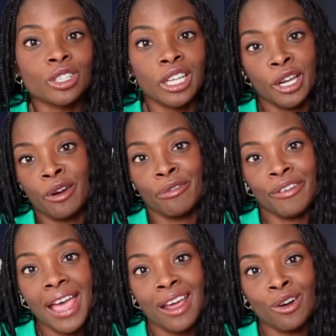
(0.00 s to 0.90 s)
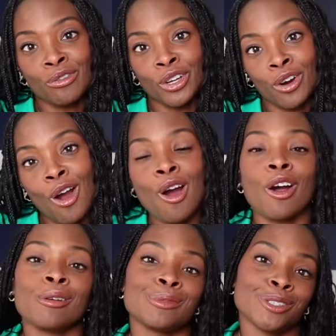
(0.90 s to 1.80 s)
layer of fat over your
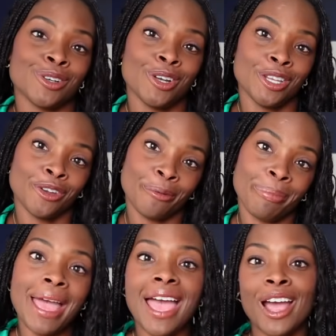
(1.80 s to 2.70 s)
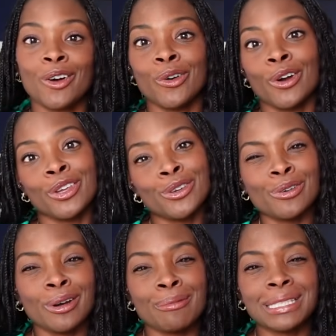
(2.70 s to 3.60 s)
arms or in your back, or you know
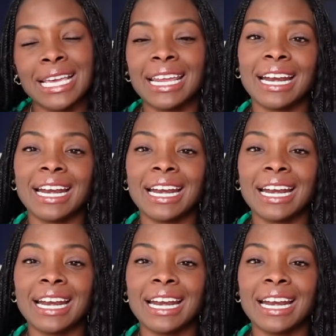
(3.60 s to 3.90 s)
what I'm saying?